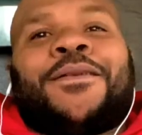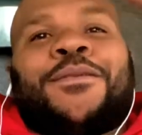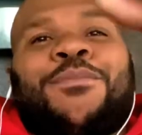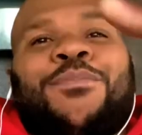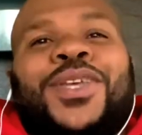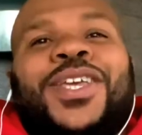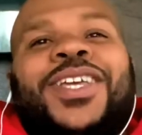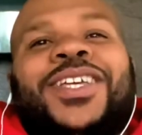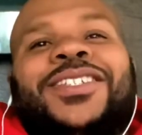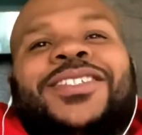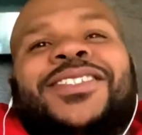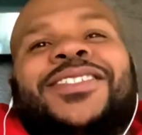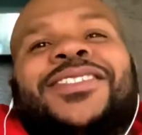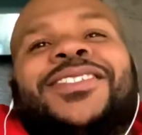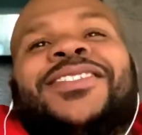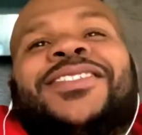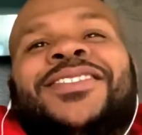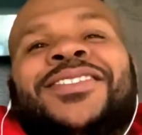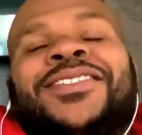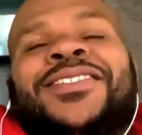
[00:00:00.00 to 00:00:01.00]
Peace.
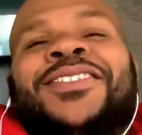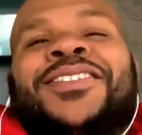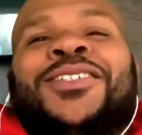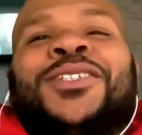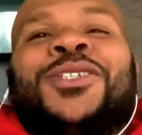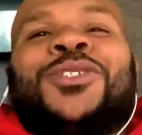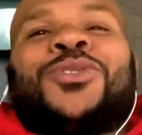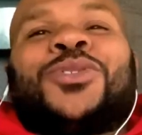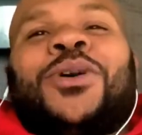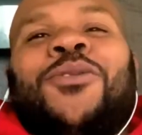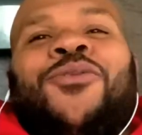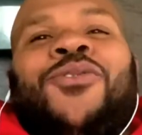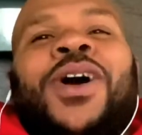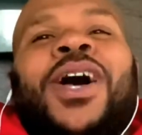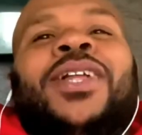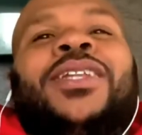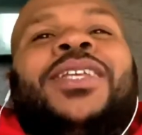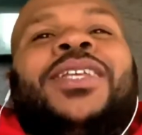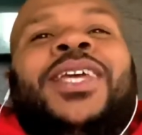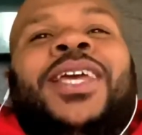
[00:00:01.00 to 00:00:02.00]
So I'm
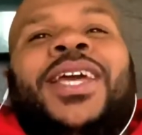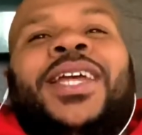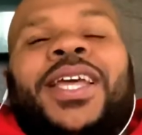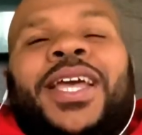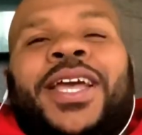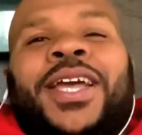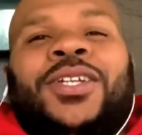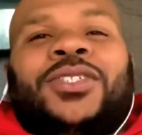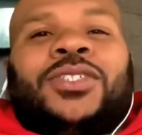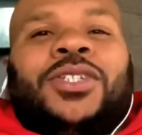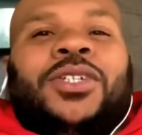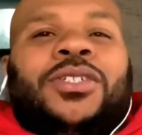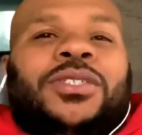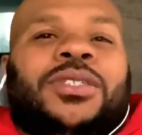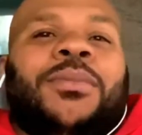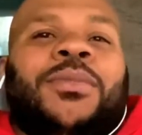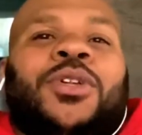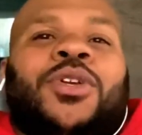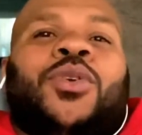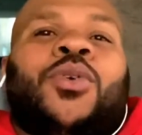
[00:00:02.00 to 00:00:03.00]
finally here to answer
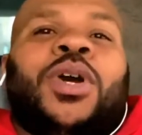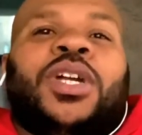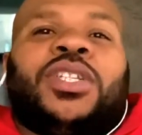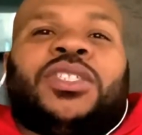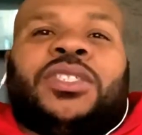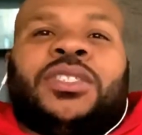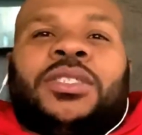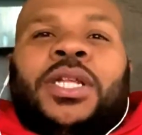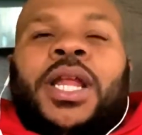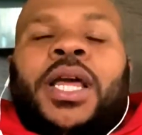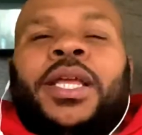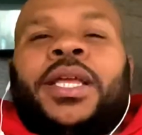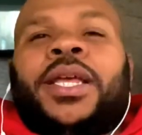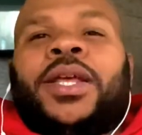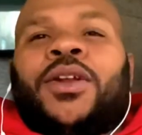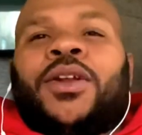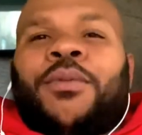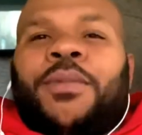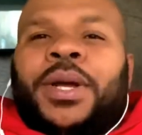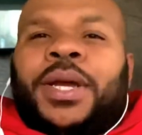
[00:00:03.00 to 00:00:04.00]
some of the questions that I
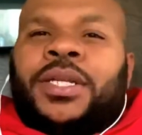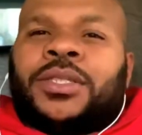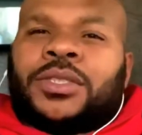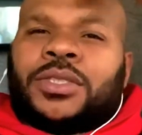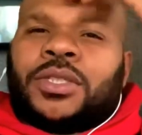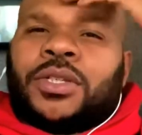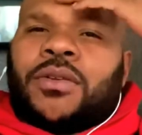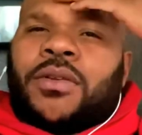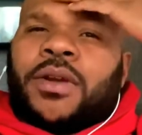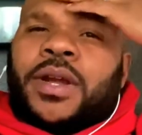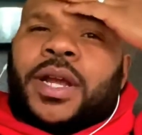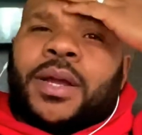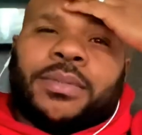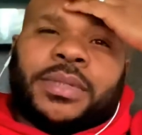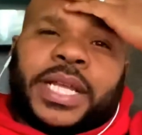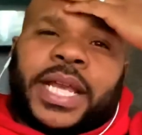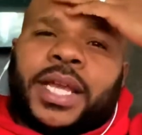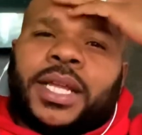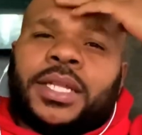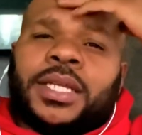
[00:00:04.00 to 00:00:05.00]
get on my
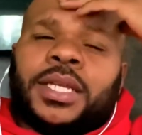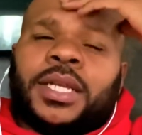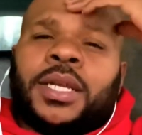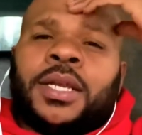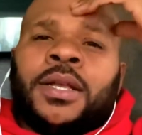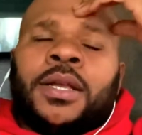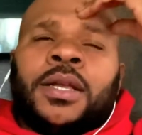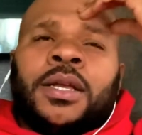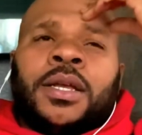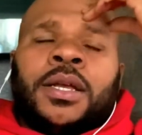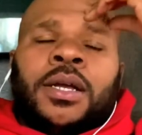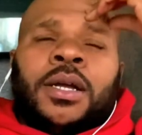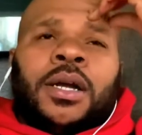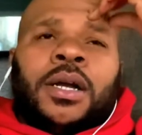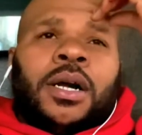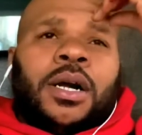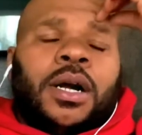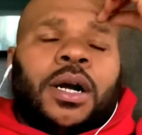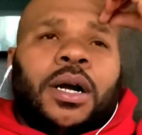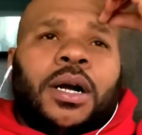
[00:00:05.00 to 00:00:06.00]
Instagram daily.
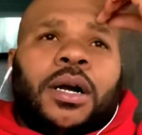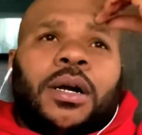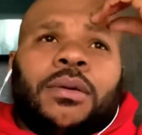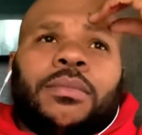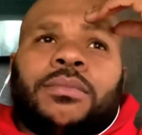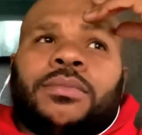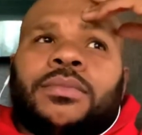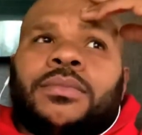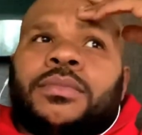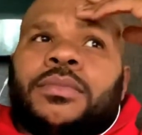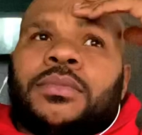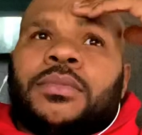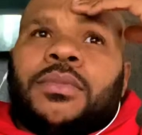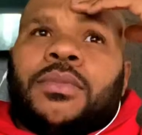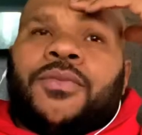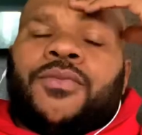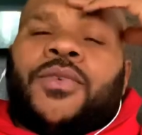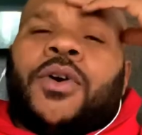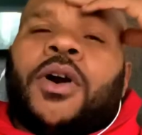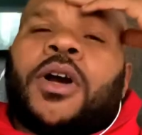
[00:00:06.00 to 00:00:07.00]

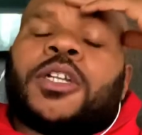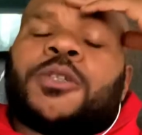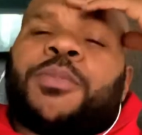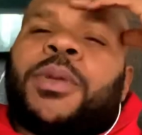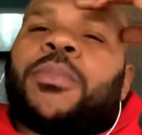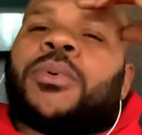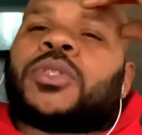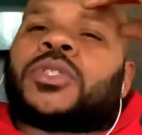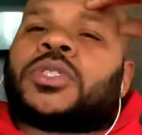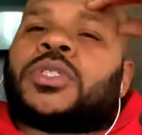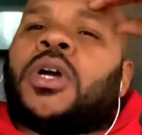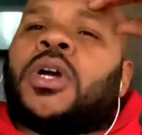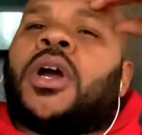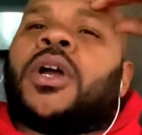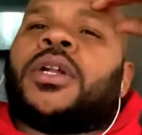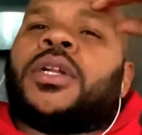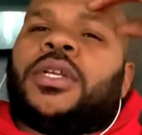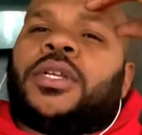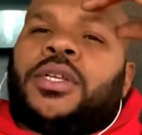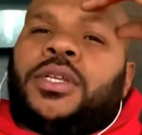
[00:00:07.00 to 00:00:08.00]
As far as people
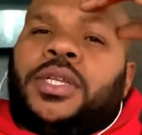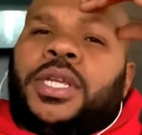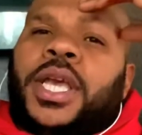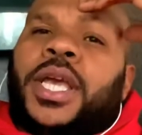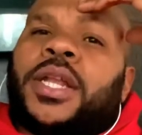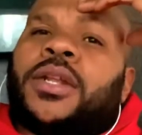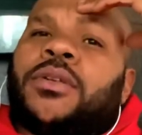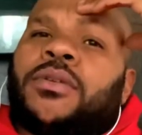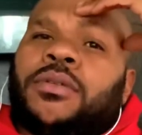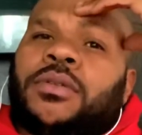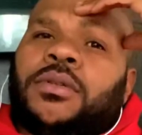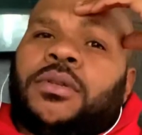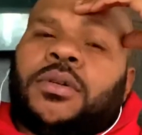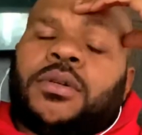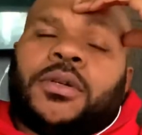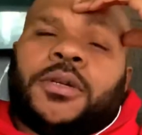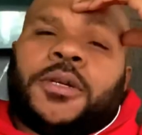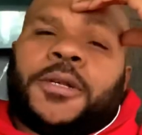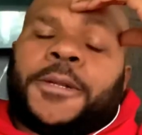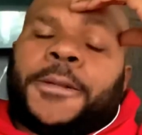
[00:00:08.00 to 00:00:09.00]
starting a kennel
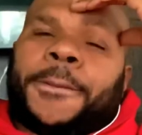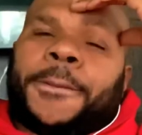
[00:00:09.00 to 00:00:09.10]
or